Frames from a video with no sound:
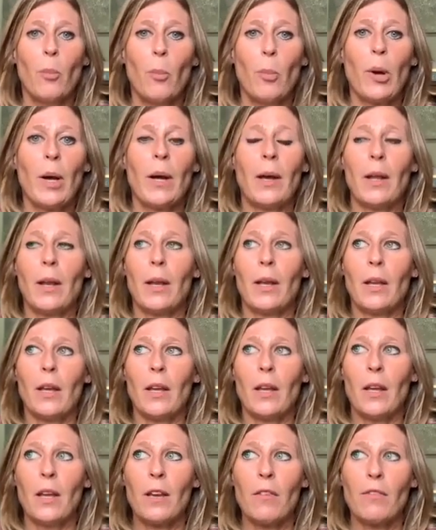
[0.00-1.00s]
but
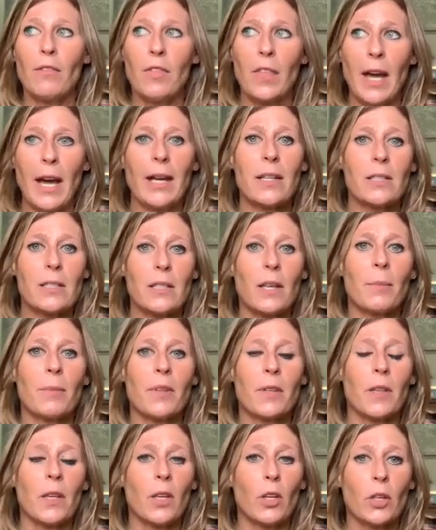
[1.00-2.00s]
if that's
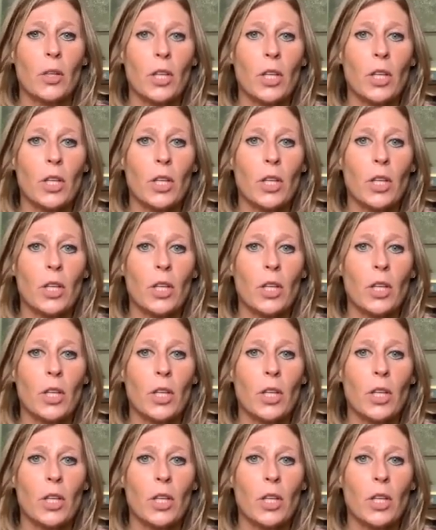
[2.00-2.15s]
something that you're